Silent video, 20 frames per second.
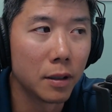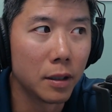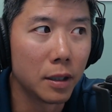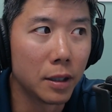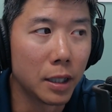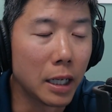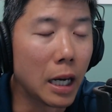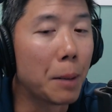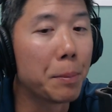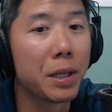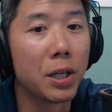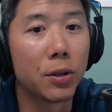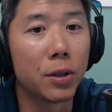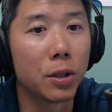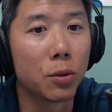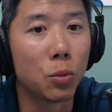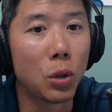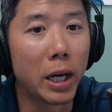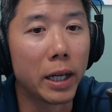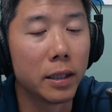and I'm
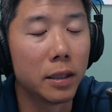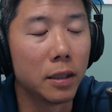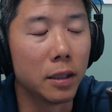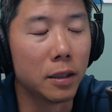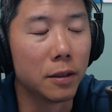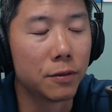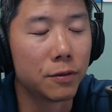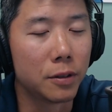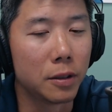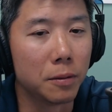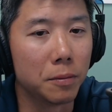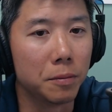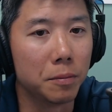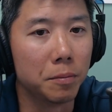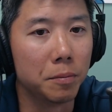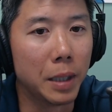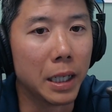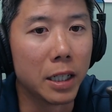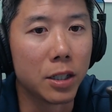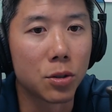hearing why, uh,
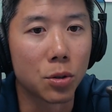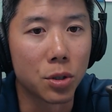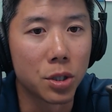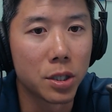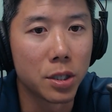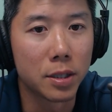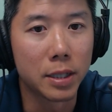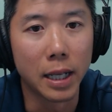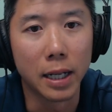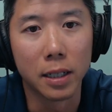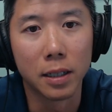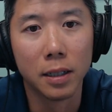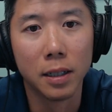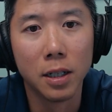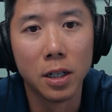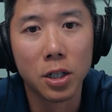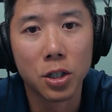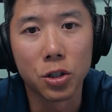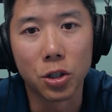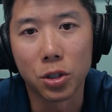from many sources that
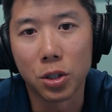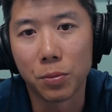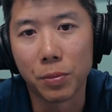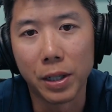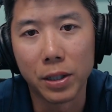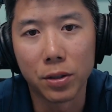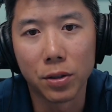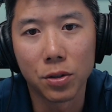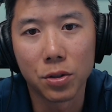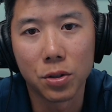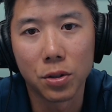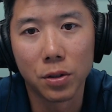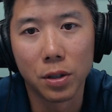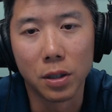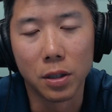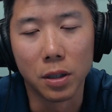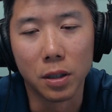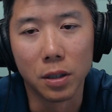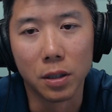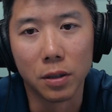short-term rentals
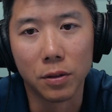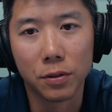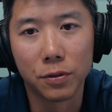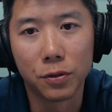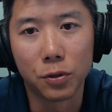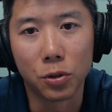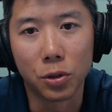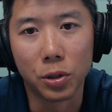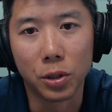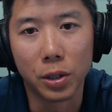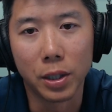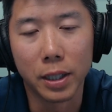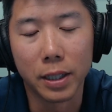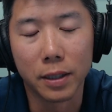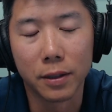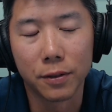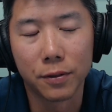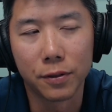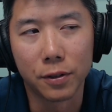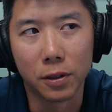uh, for
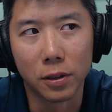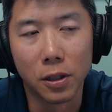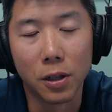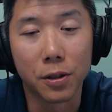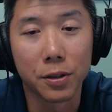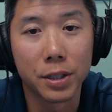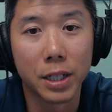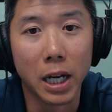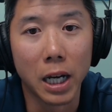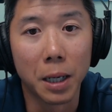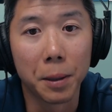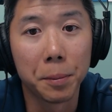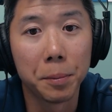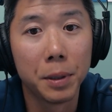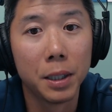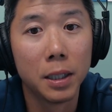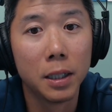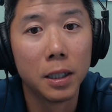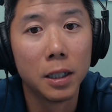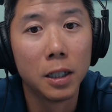for a long time,
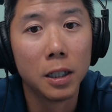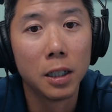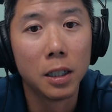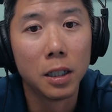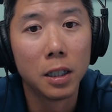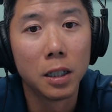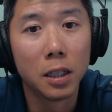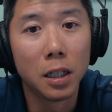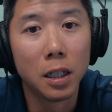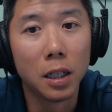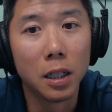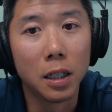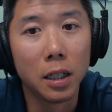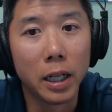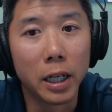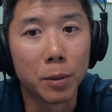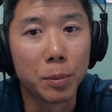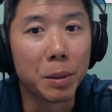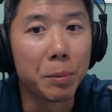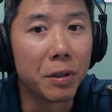uh,
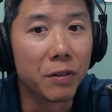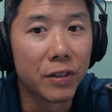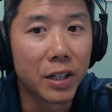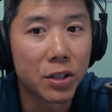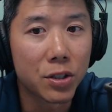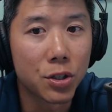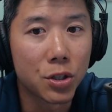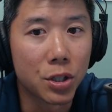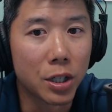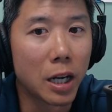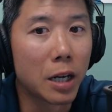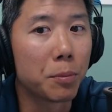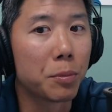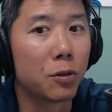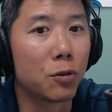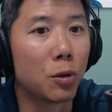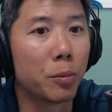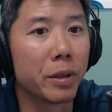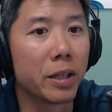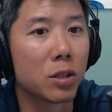Airbnb investors are not
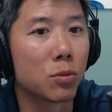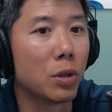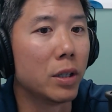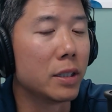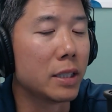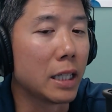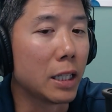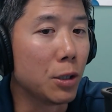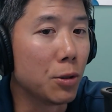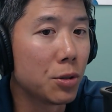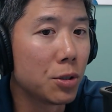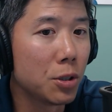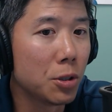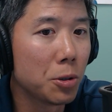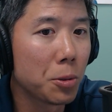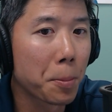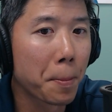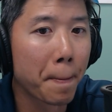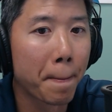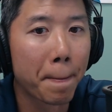performing as well as they used
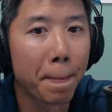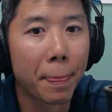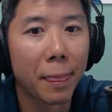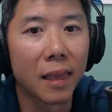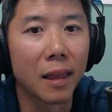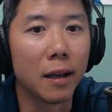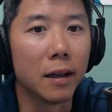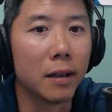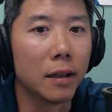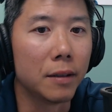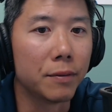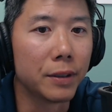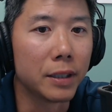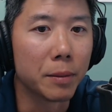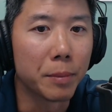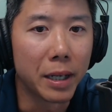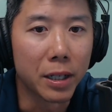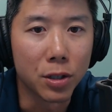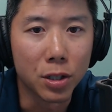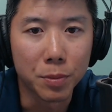to. Uh, a friend of
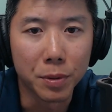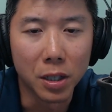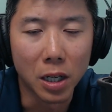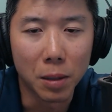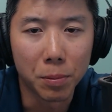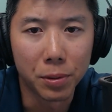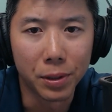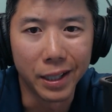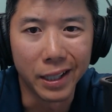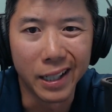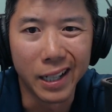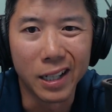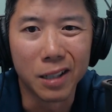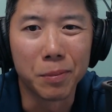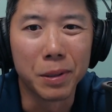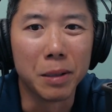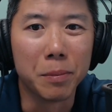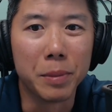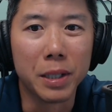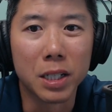mine who's been operating
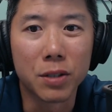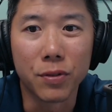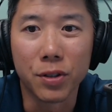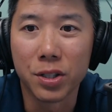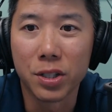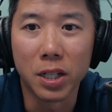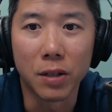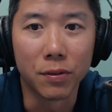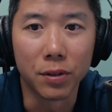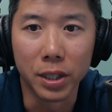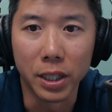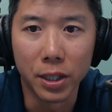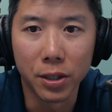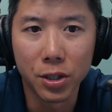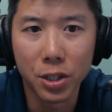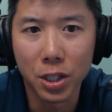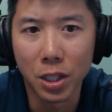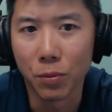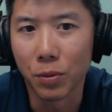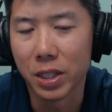Airbnbs for several
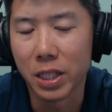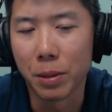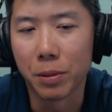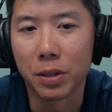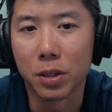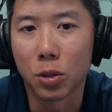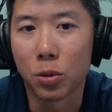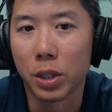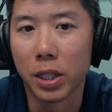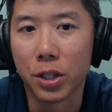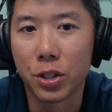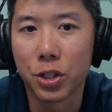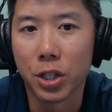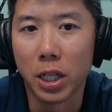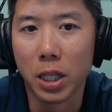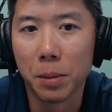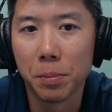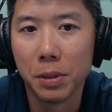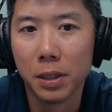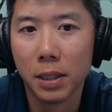years and was able to quit his
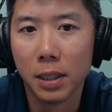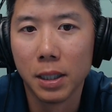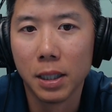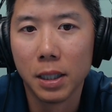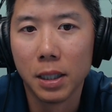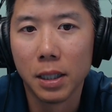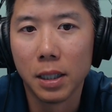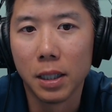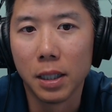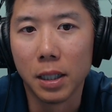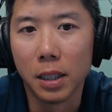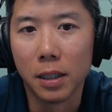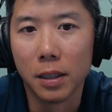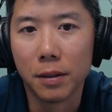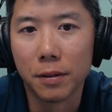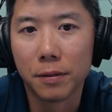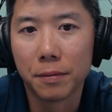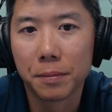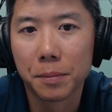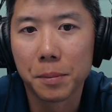job uh,